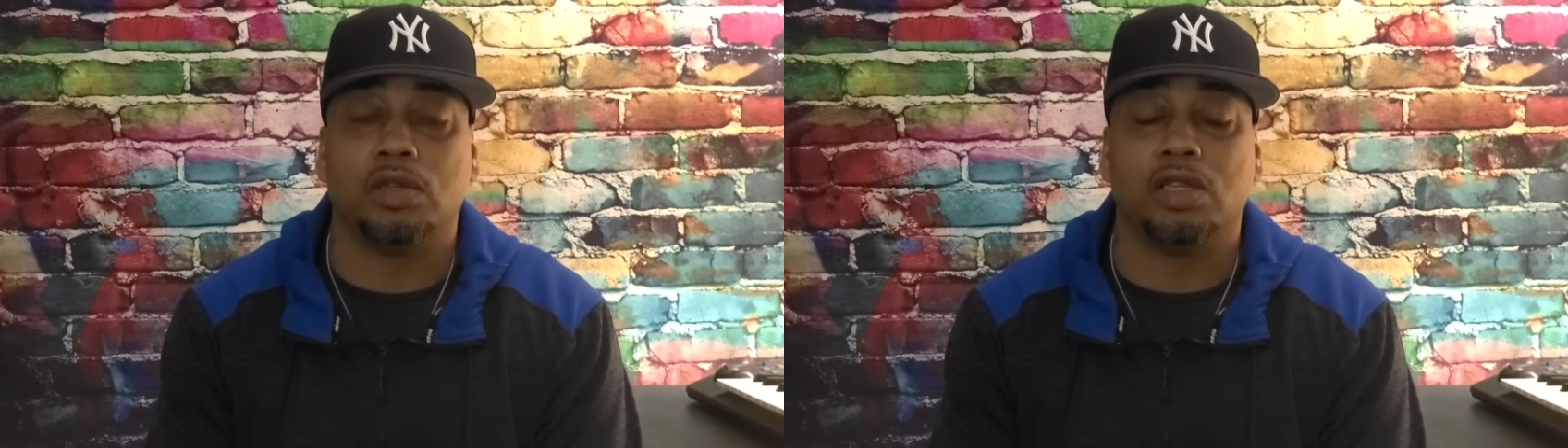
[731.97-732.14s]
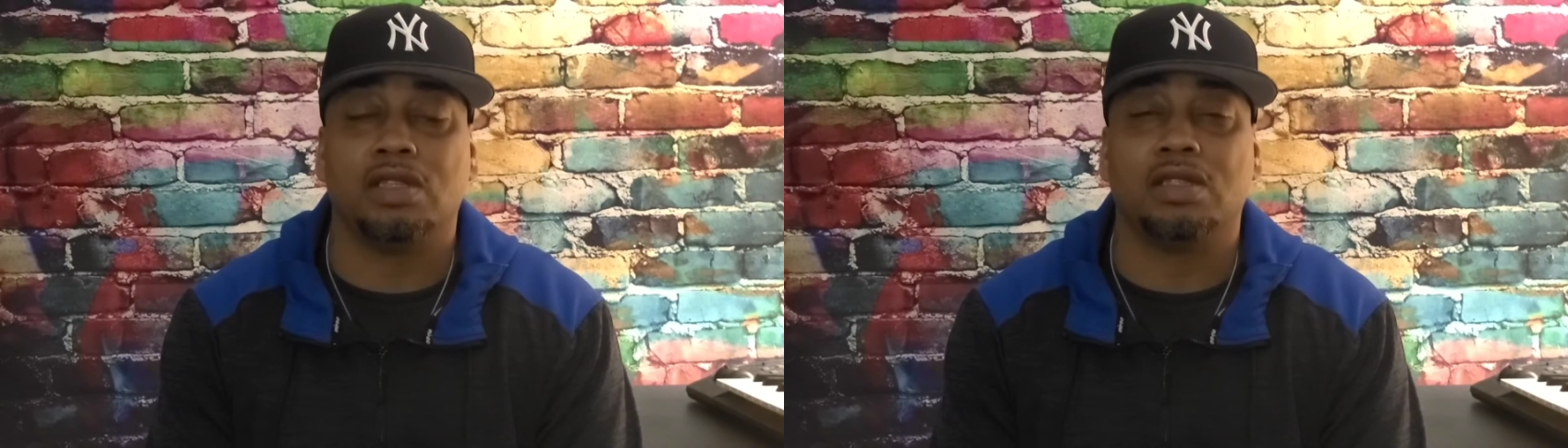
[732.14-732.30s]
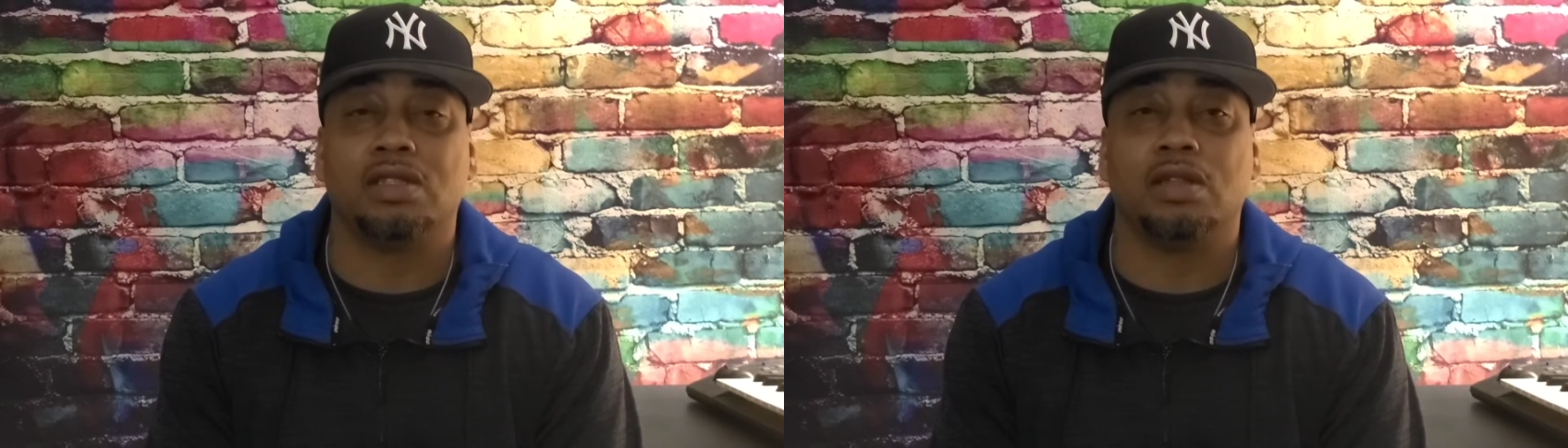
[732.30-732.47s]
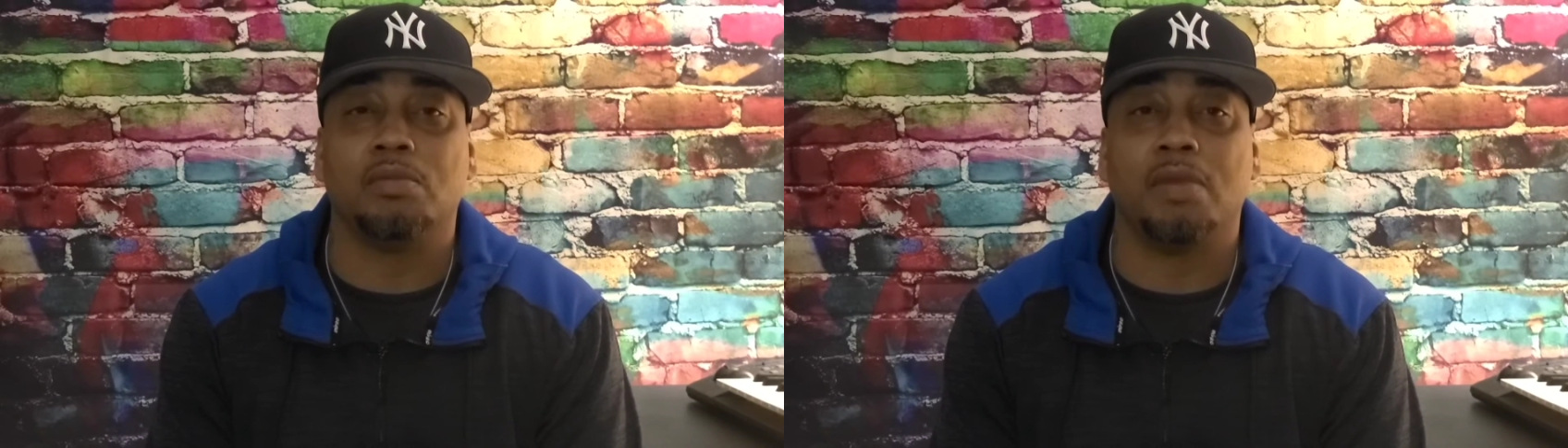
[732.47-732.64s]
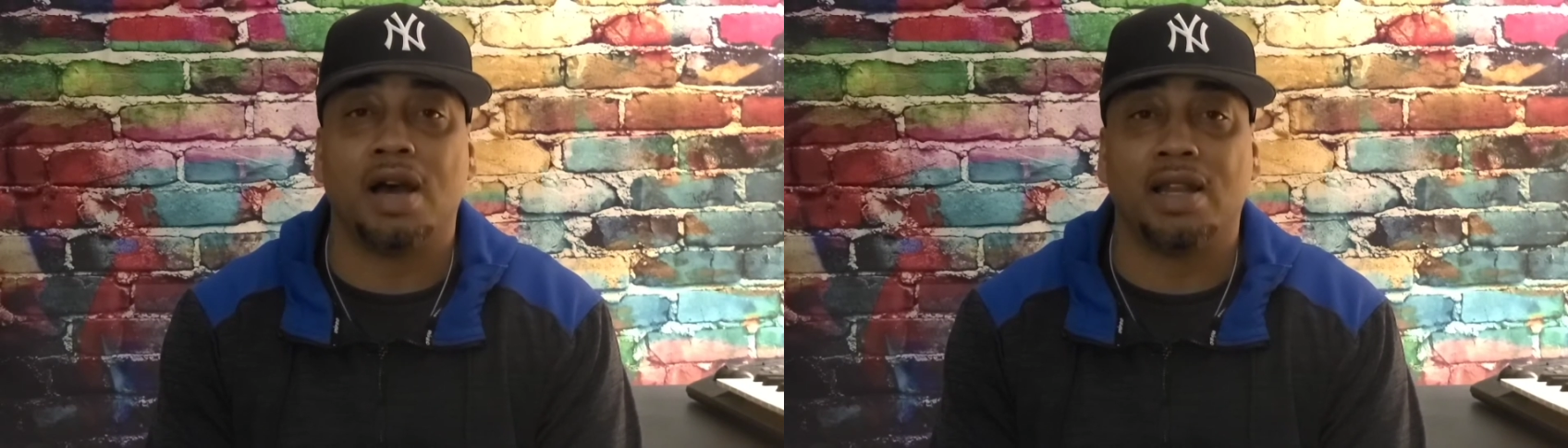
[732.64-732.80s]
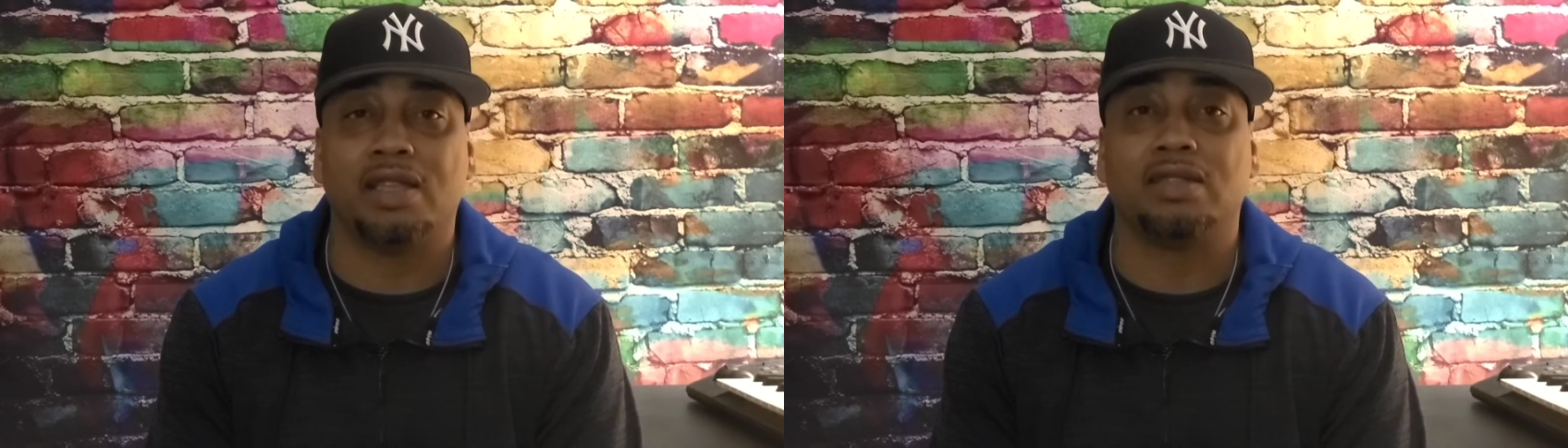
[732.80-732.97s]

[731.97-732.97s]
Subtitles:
It's a demonic